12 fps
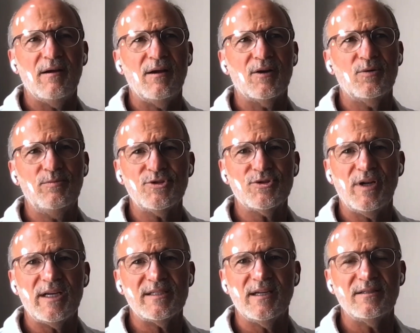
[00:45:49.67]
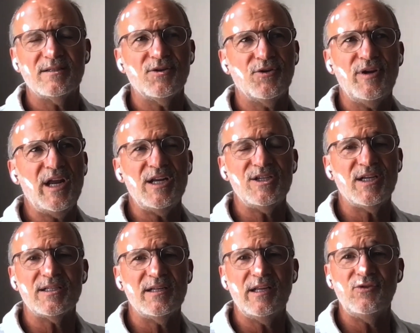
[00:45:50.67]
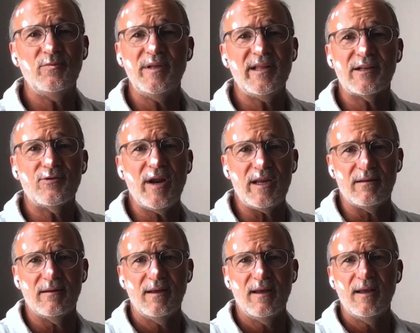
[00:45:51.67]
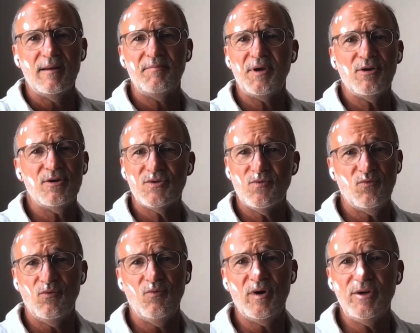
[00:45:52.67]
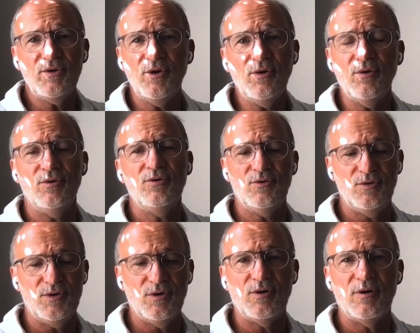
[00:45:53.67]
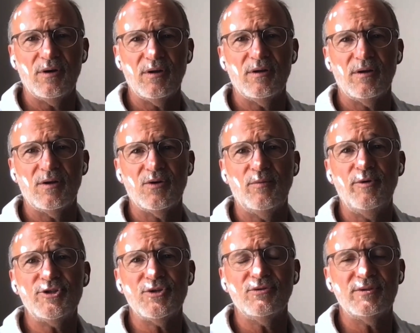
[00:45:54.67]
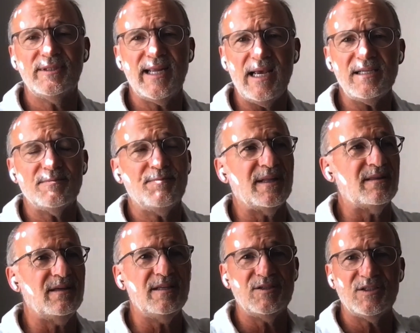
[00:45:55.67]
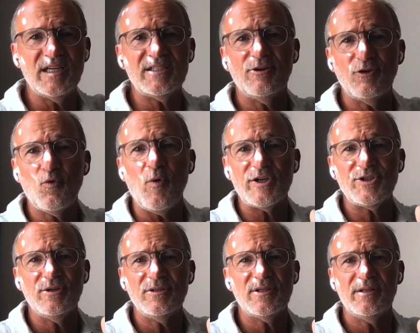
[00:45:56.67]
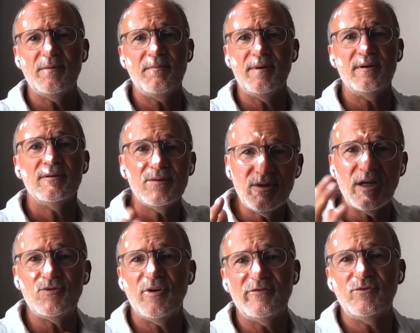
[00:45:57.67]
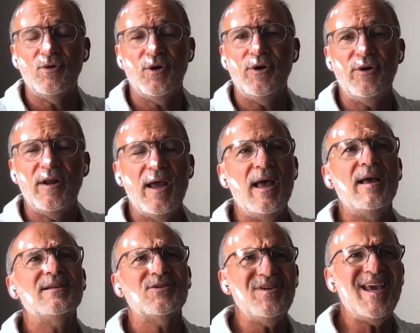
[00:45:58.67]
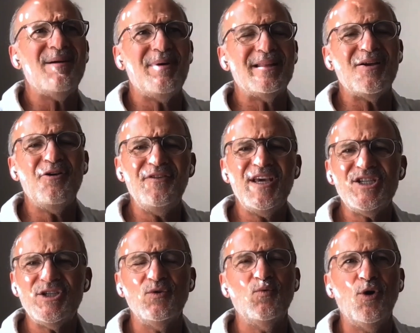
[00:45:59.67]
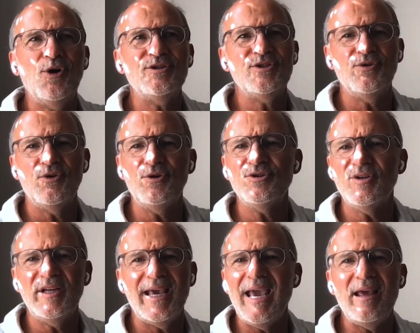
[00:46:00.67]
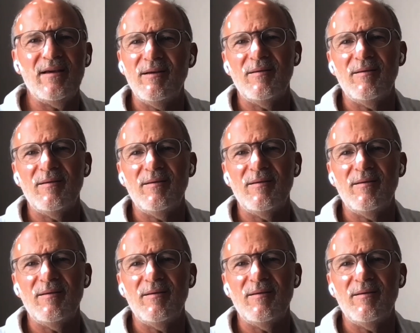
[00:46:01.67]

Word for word: uh, commercial license, the English doesn't need to be that great, because mm. what do you do? You do your commercial test, but it's 600 questions, and the that you have to learn. So yeah, but aviation words, you know, usually uh,